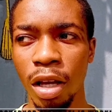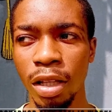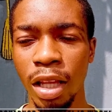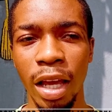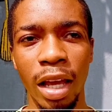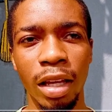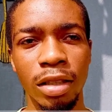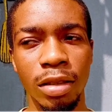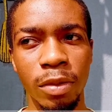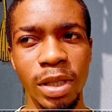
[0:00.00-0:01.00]

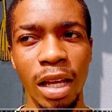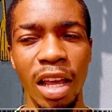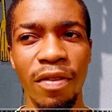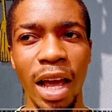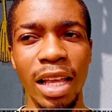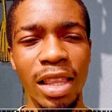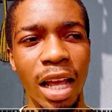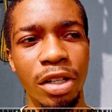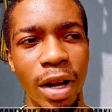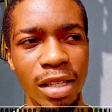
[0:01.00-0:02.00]
if I enter
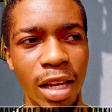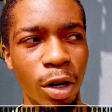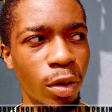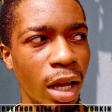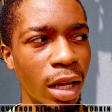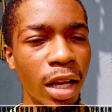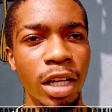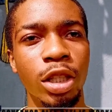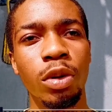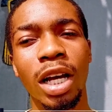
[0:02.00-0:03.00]
a tricycle now,
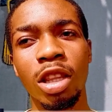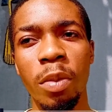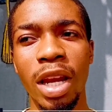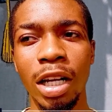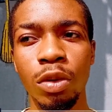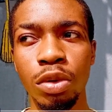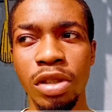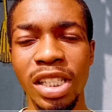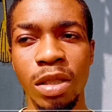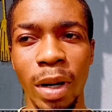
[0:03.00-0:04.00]
they will not tell me that they
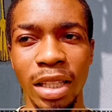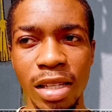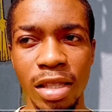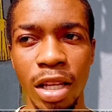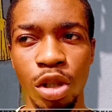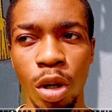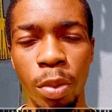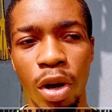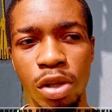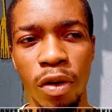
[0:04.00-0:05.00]
won't reach my destination
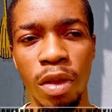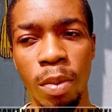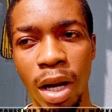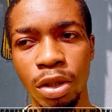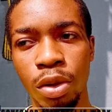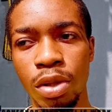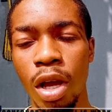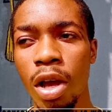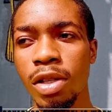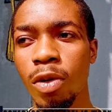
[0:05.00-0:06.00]
because of the bad road.
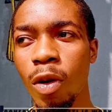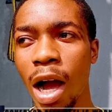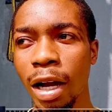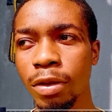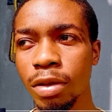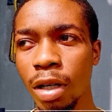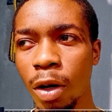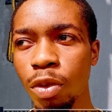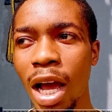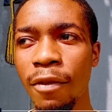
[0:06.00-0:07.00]
So I
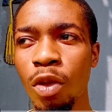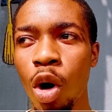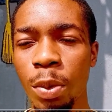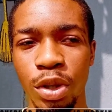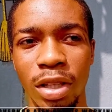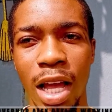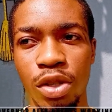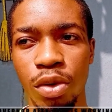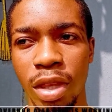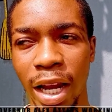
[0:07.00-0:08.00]
would have no option than
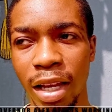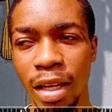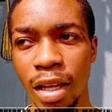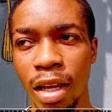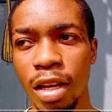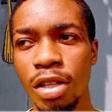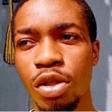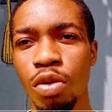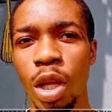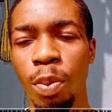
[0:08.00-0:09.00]
to trek
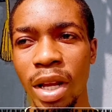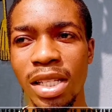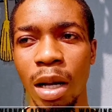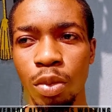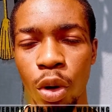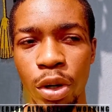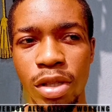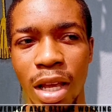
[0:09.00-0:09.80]
to the place I'm going to.